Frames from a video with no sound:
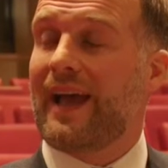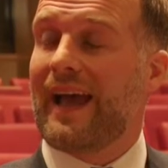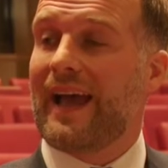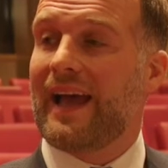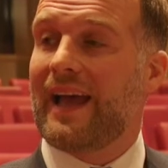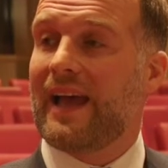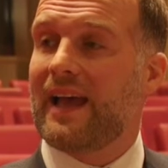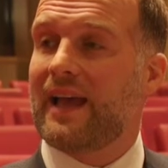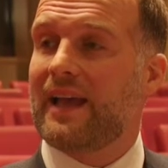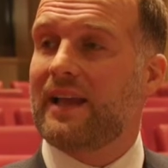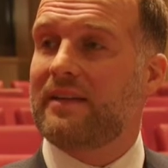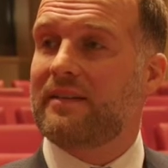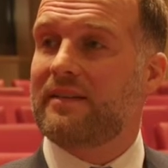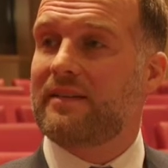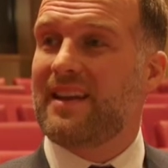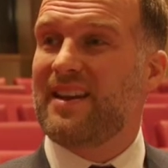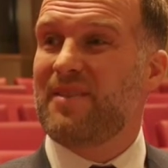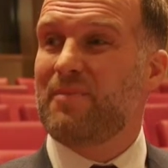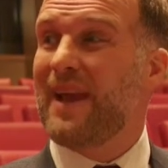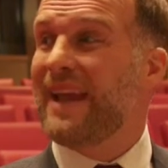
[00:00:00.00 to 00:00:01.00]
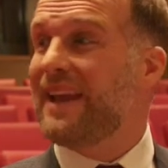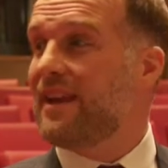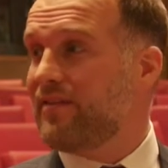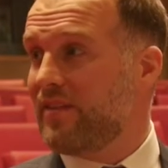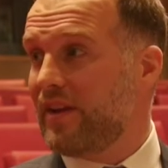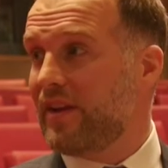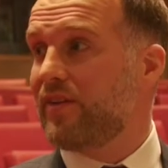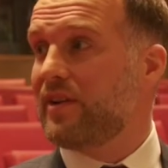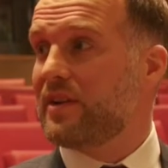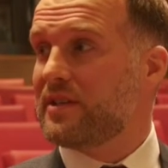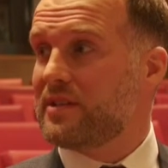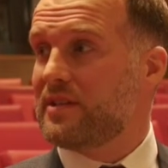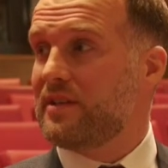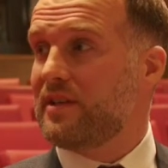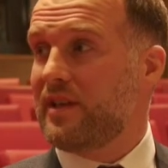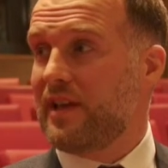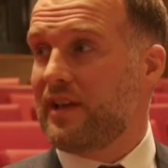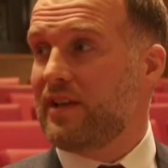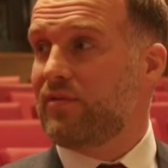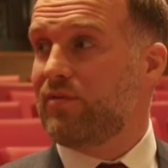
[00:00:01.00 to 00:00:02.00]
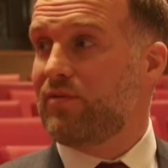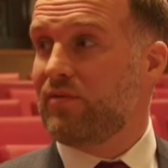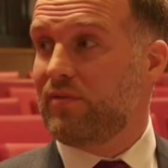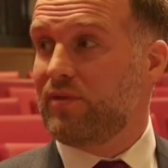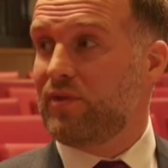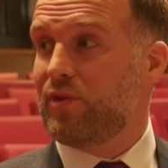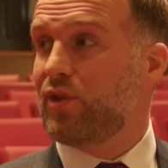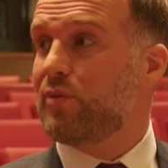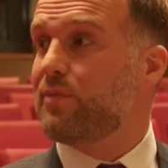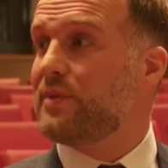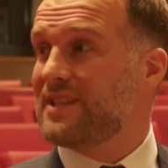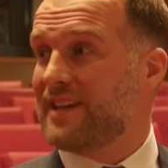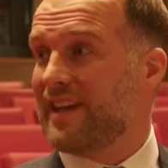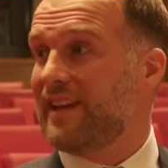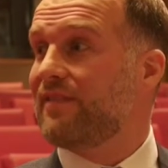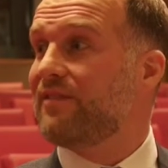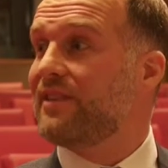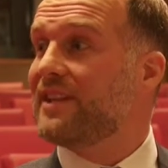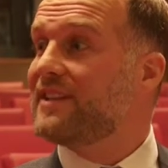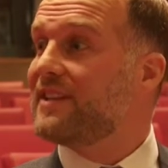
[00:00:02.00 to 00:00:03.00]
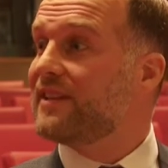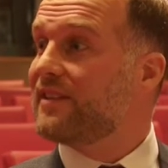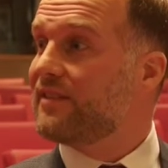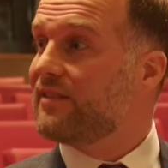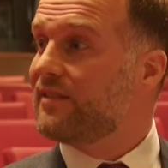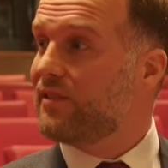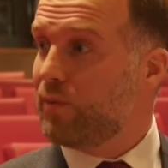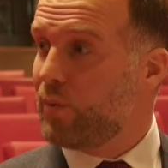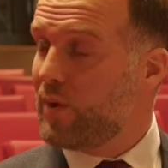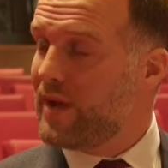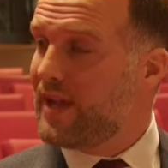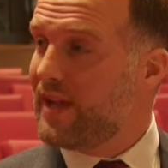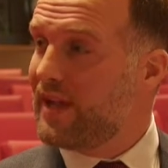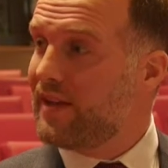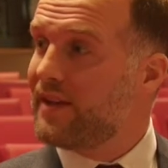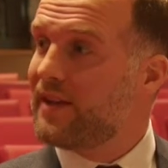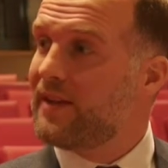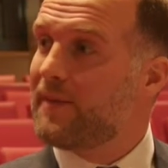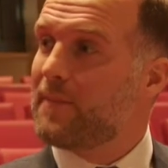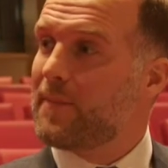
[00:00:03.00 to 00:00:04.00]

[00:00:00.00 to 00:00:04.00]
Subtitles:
and in many of the areas Europe is kind of leading the way.